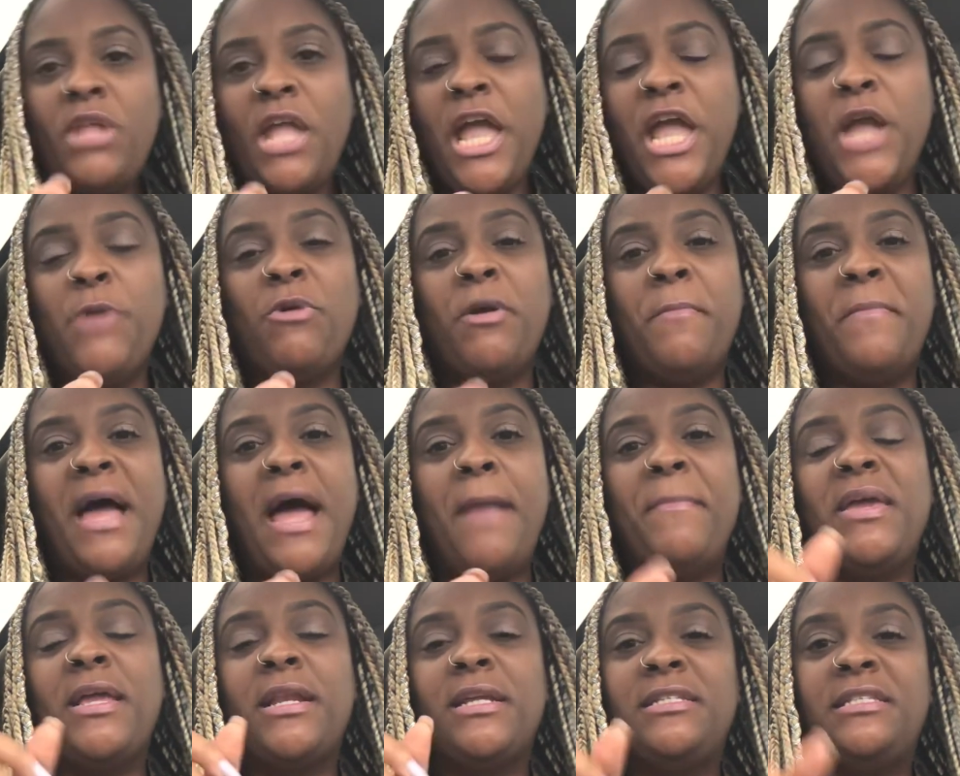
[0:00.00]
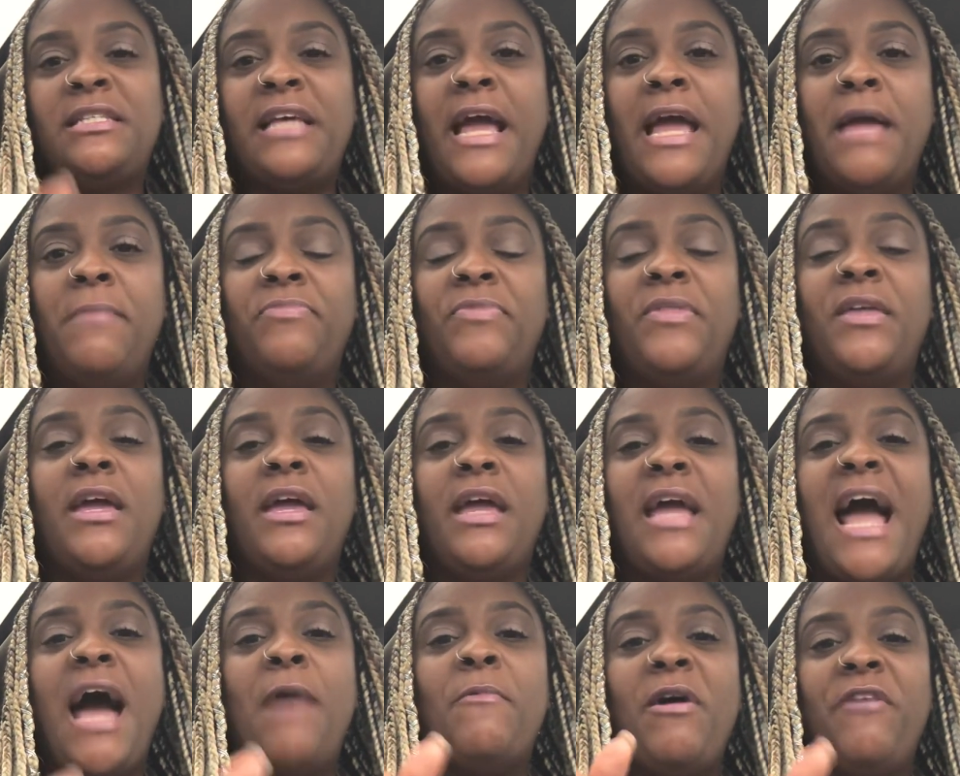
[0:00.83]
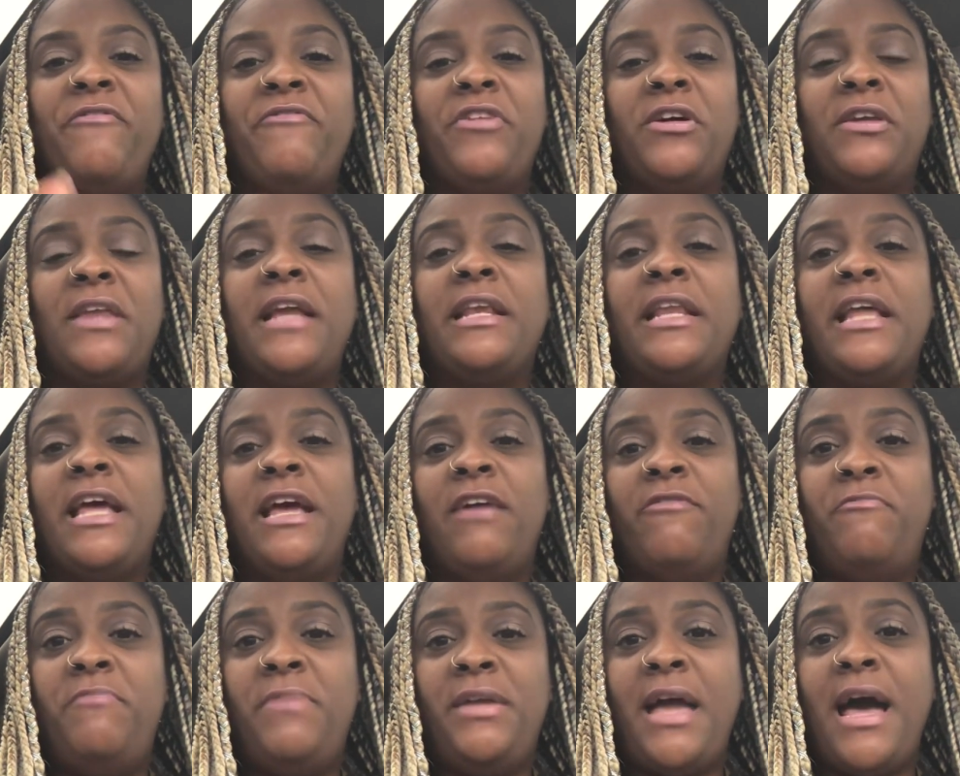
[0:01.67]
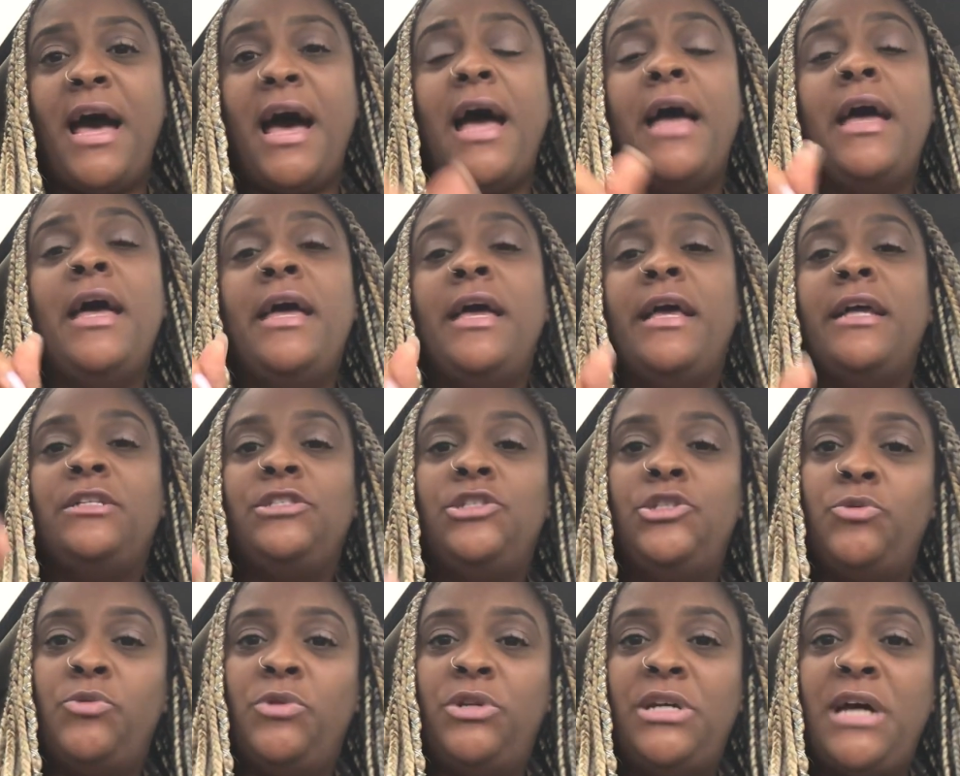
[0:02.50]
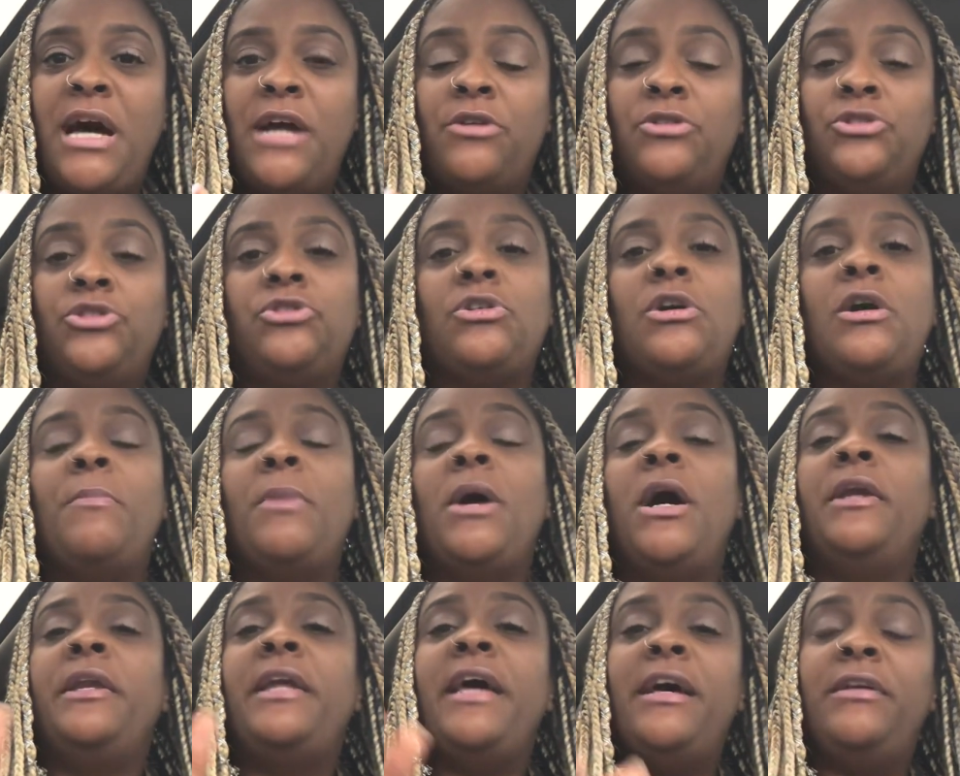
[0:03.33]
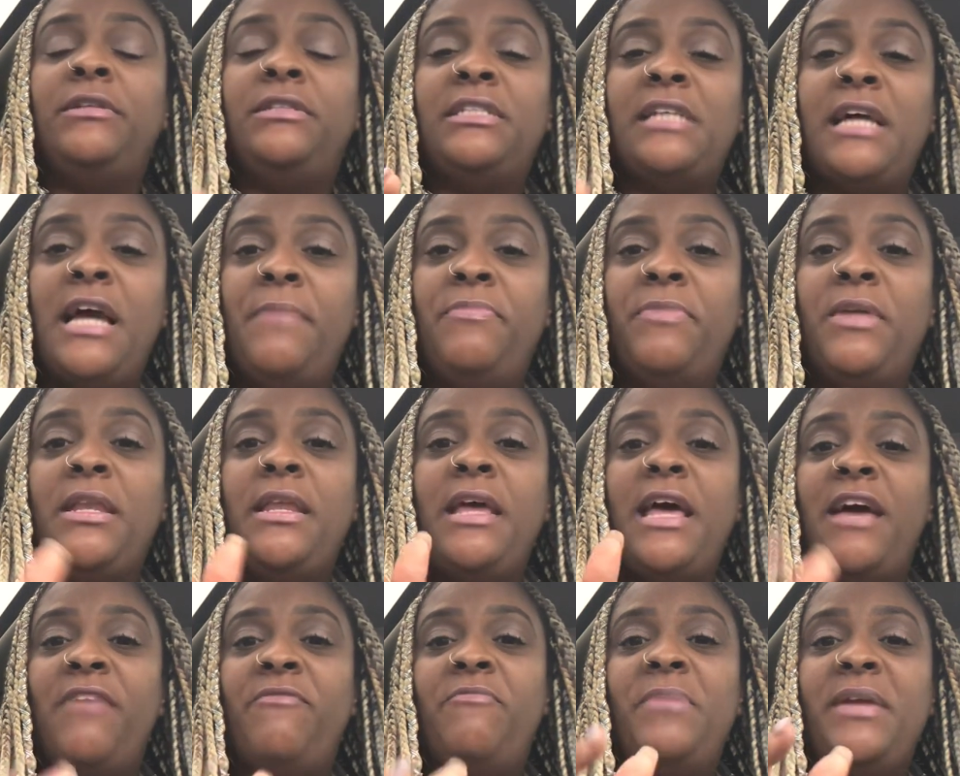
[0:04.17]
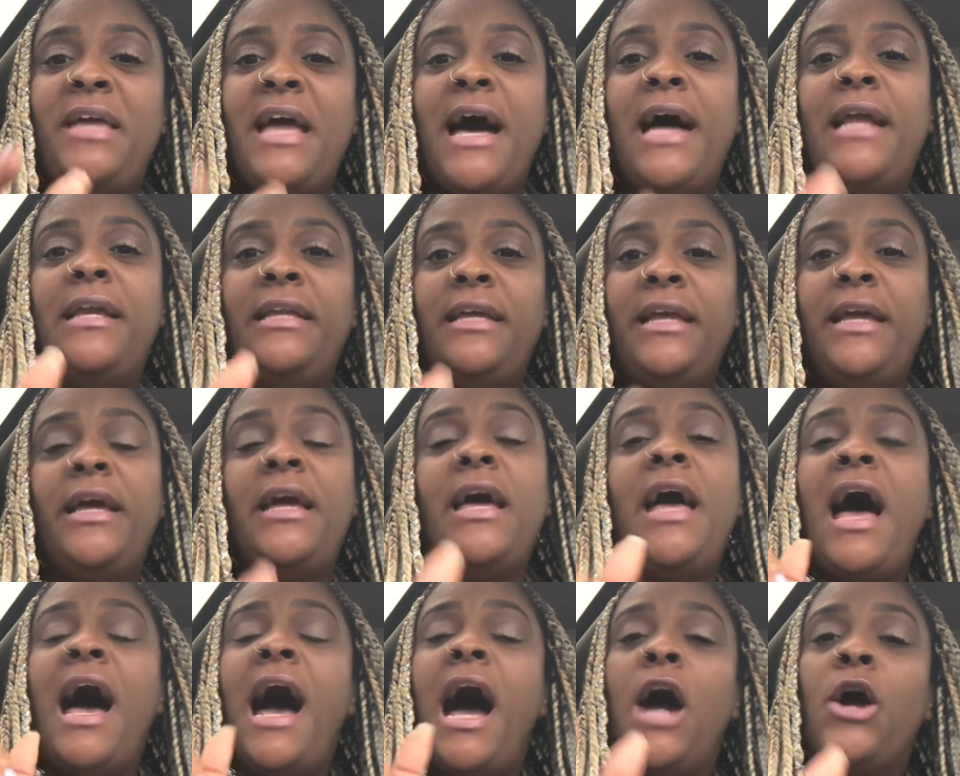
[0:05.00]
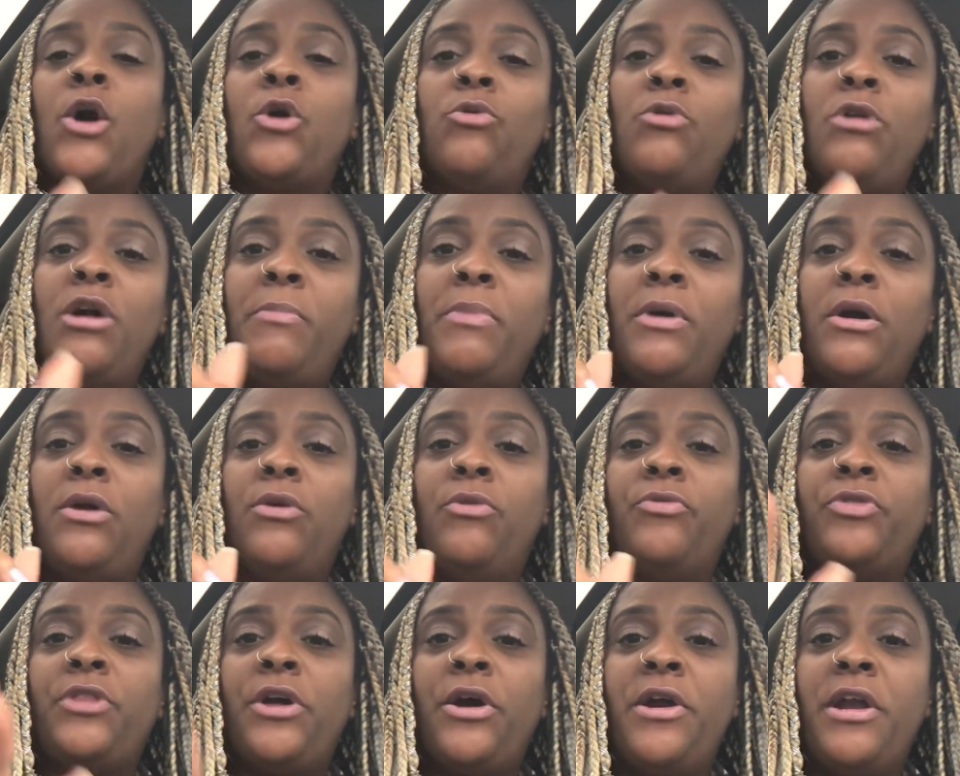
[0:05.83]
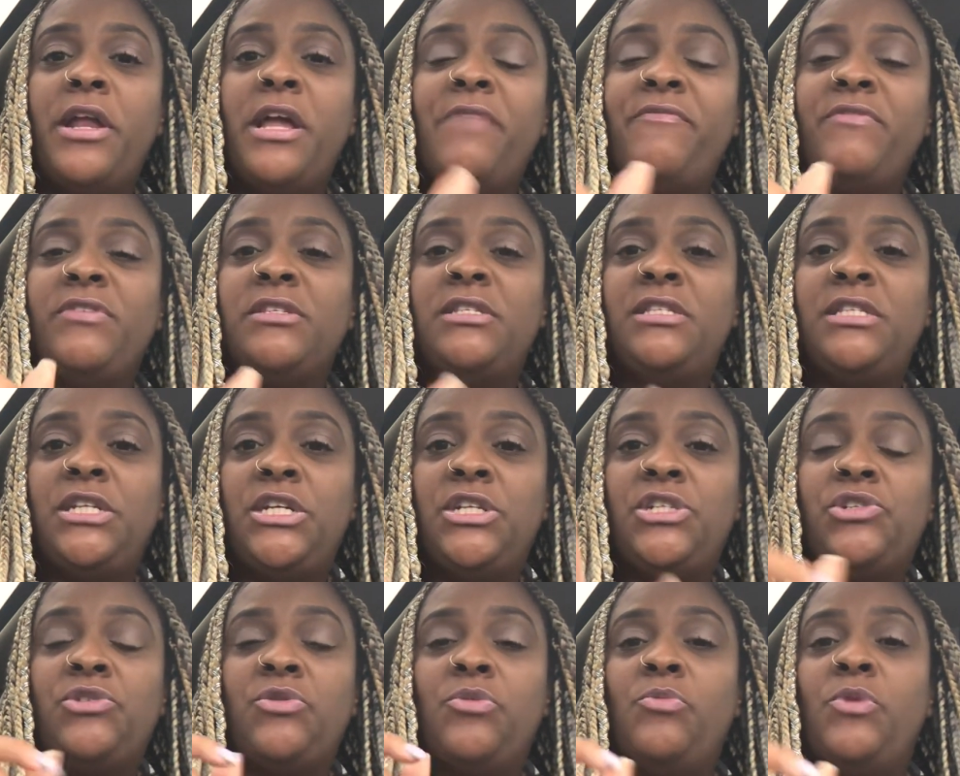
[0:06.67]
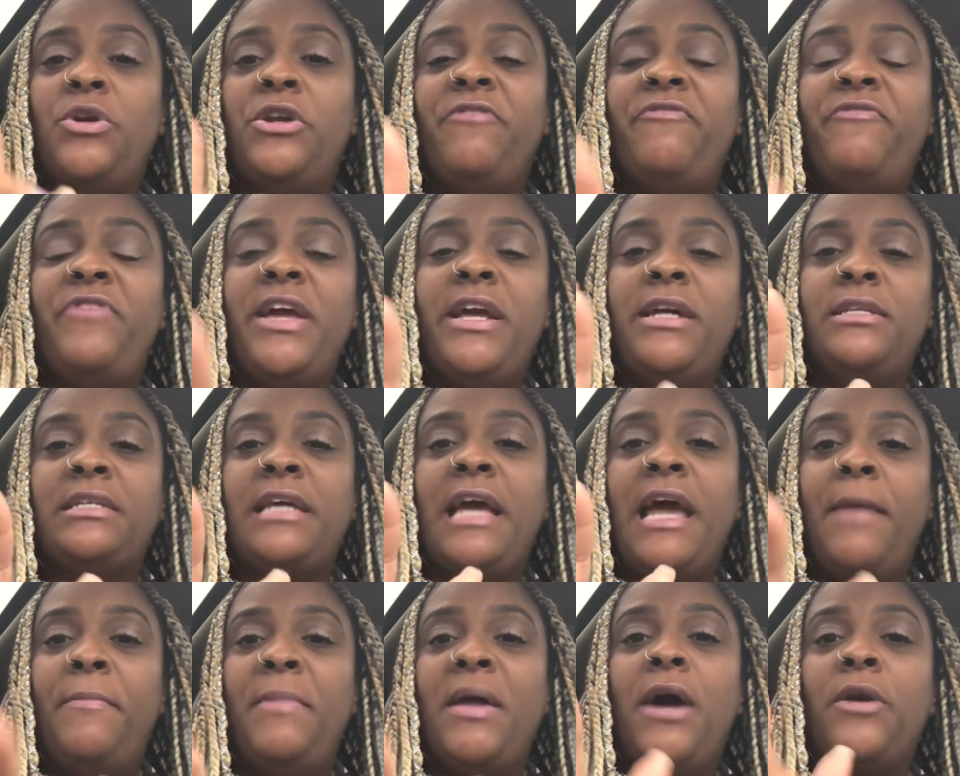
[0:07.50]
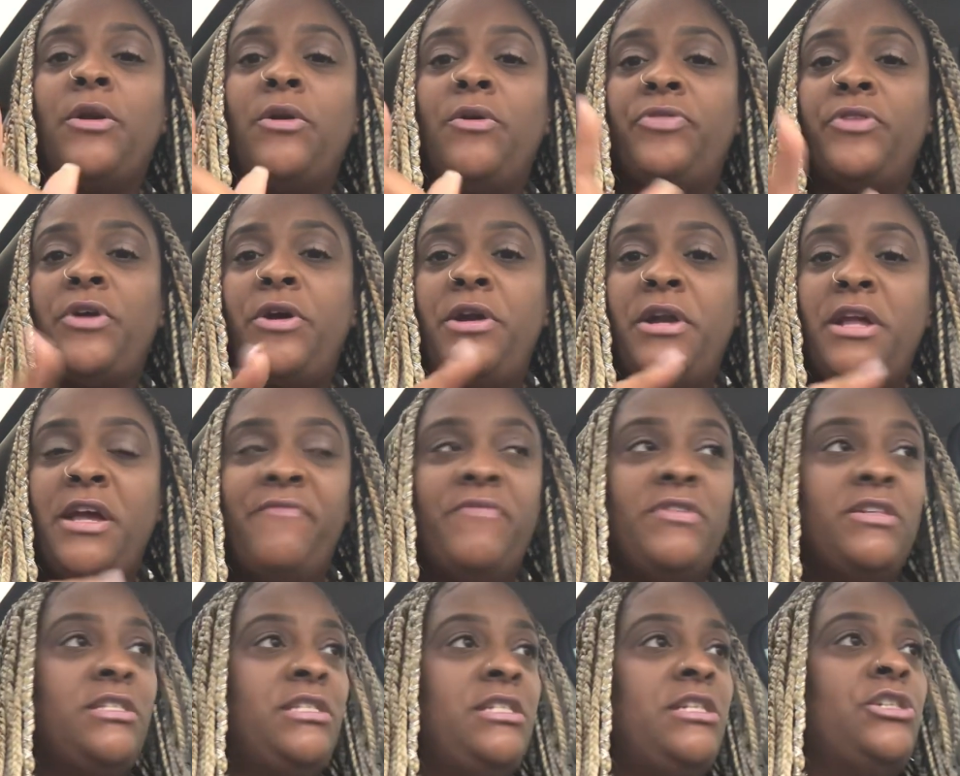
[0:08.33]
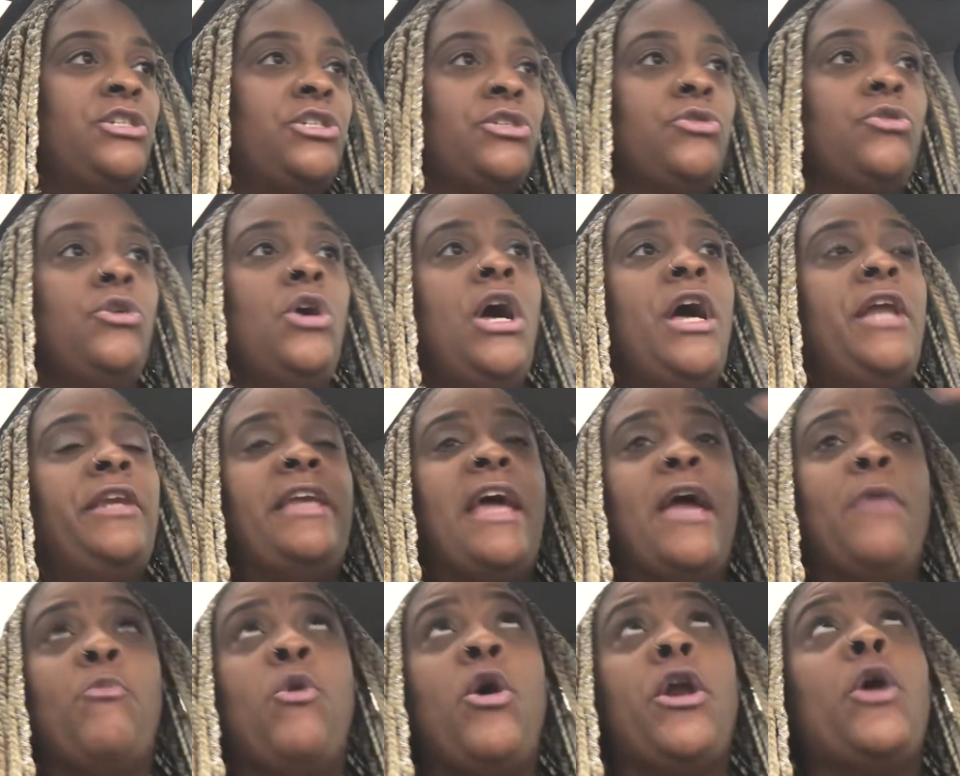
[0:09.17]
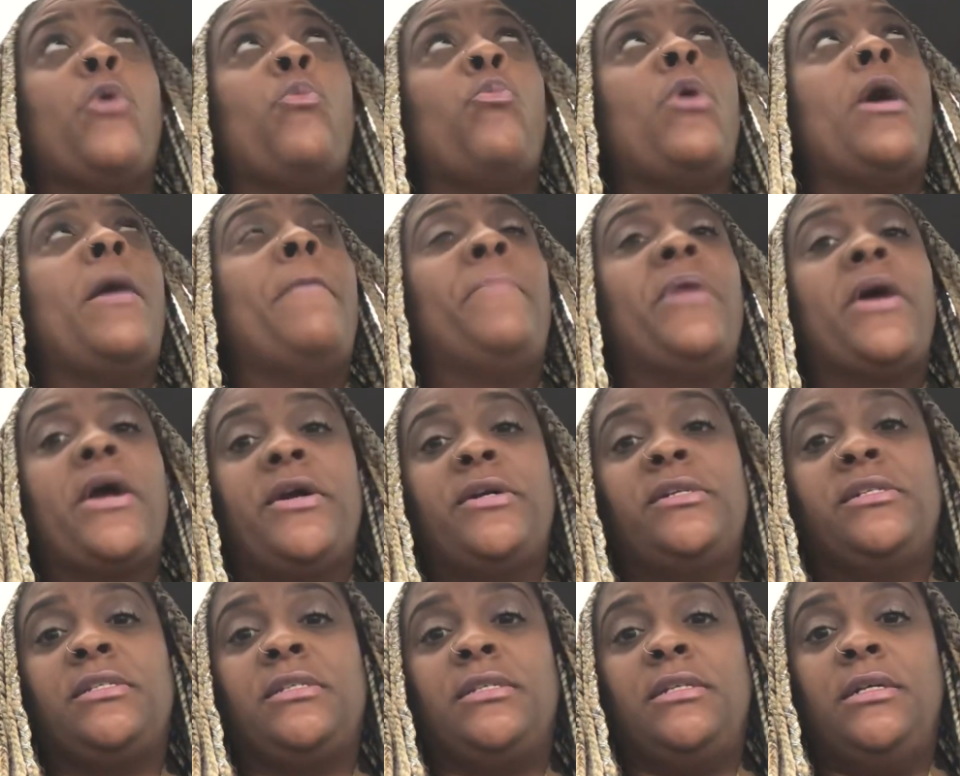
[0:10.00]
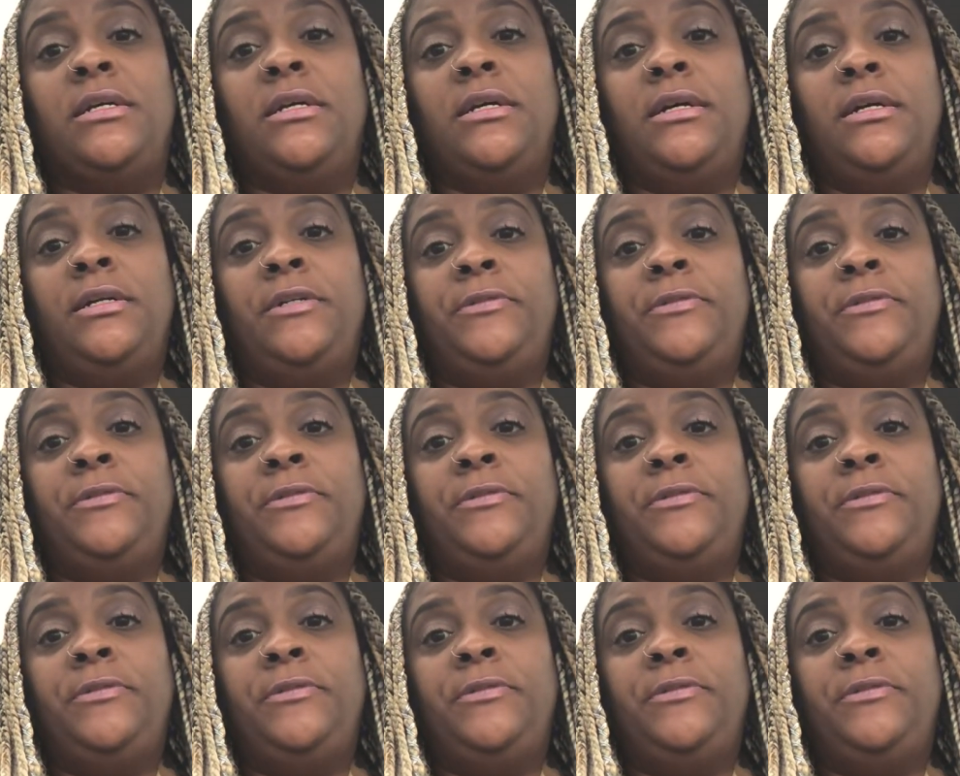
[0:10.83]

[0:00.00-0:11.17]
He remind me of the same thing, how I feel like the FBI is doing Donald Trump. The same thing the FBI did. I grew up on 30th and Central. When the feds came down on 30th and Central, they wanted one person.